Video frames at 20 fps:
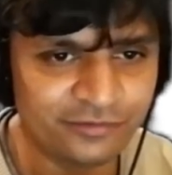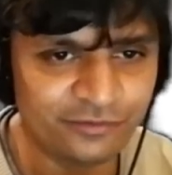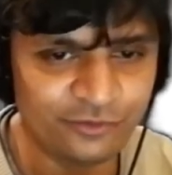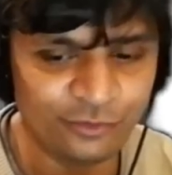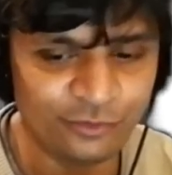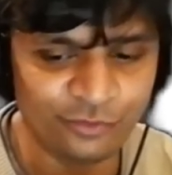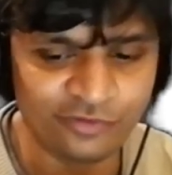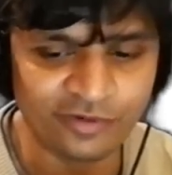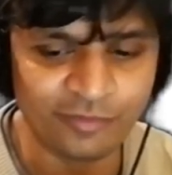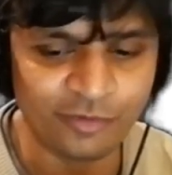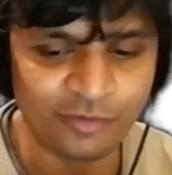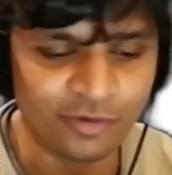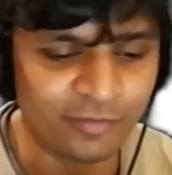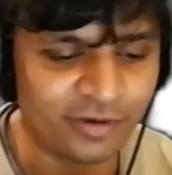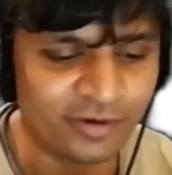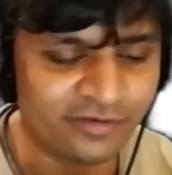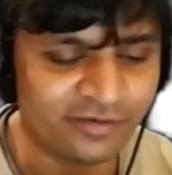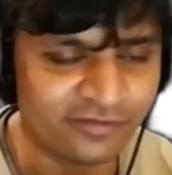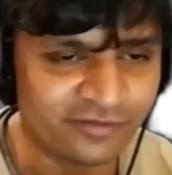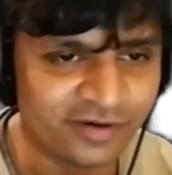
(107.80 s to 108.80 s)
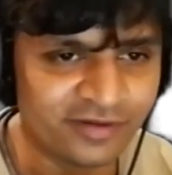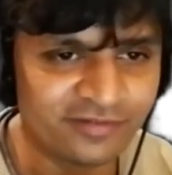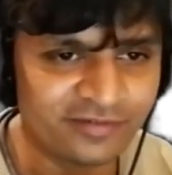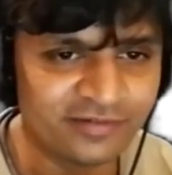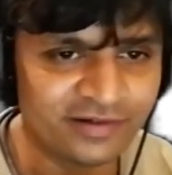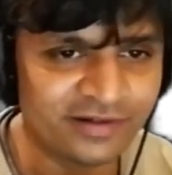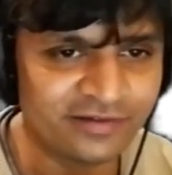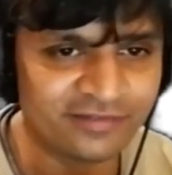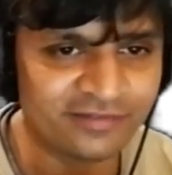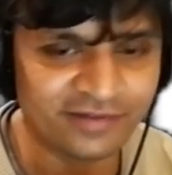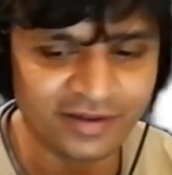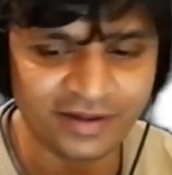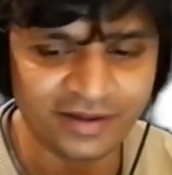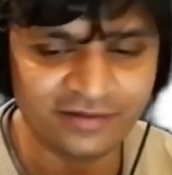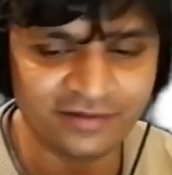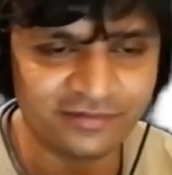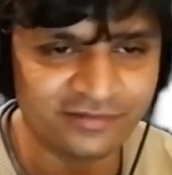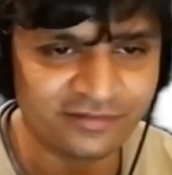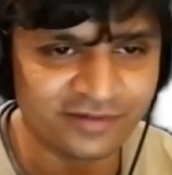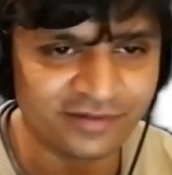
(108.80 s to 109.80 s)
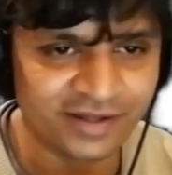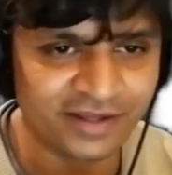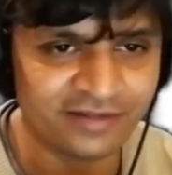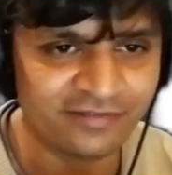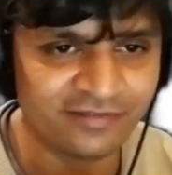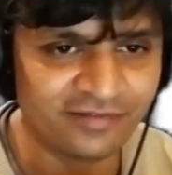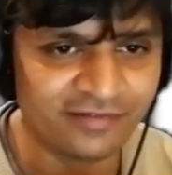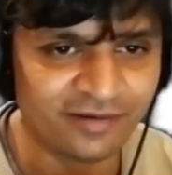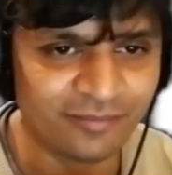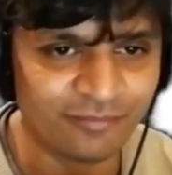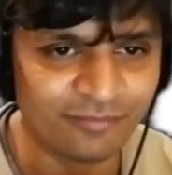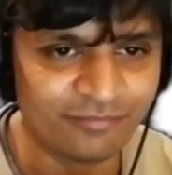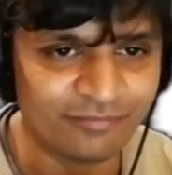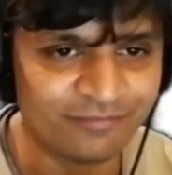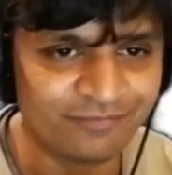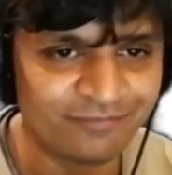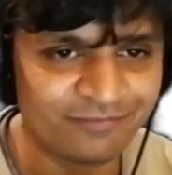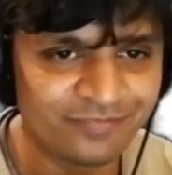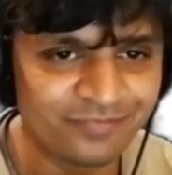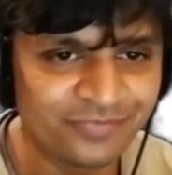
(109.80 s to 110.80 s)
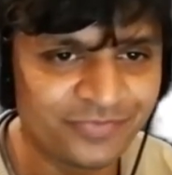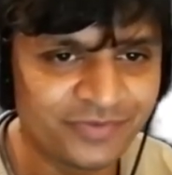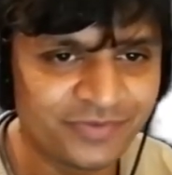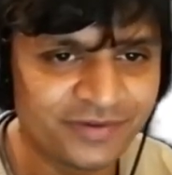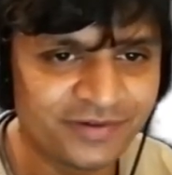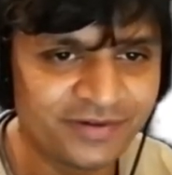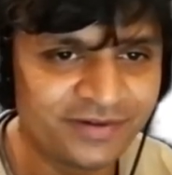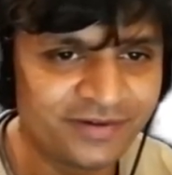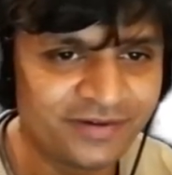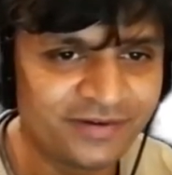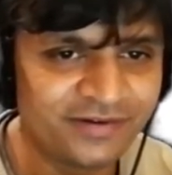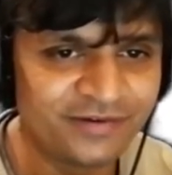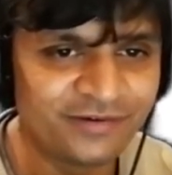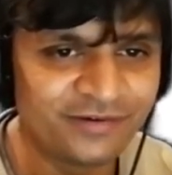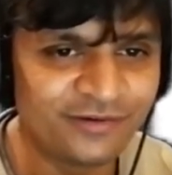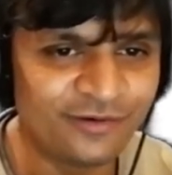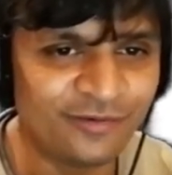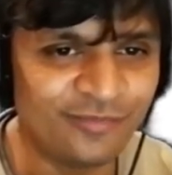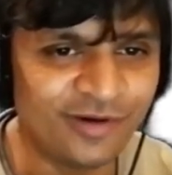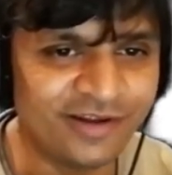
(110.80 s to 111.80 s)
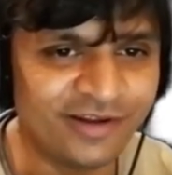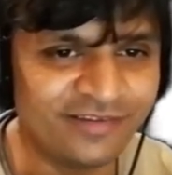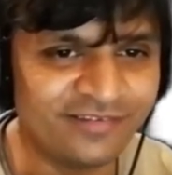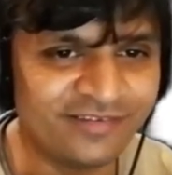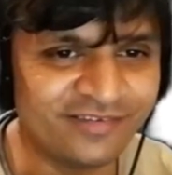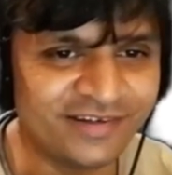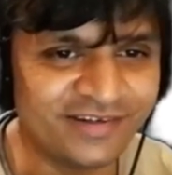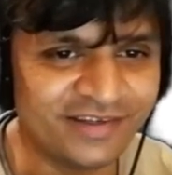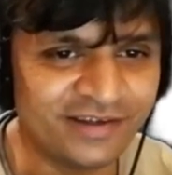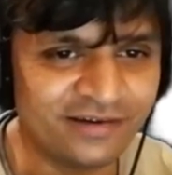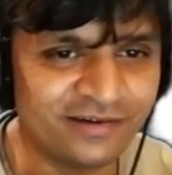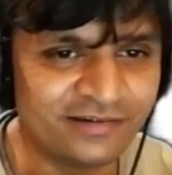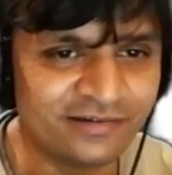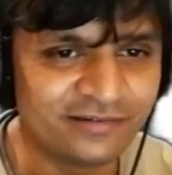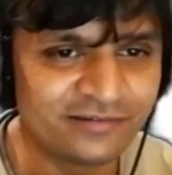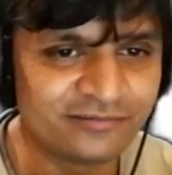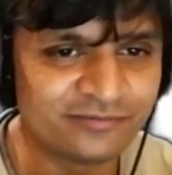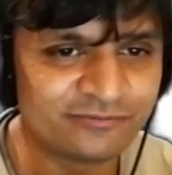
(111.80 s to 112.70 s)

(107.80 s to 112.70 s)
do some commands, right? So let's say I just had some commands in here.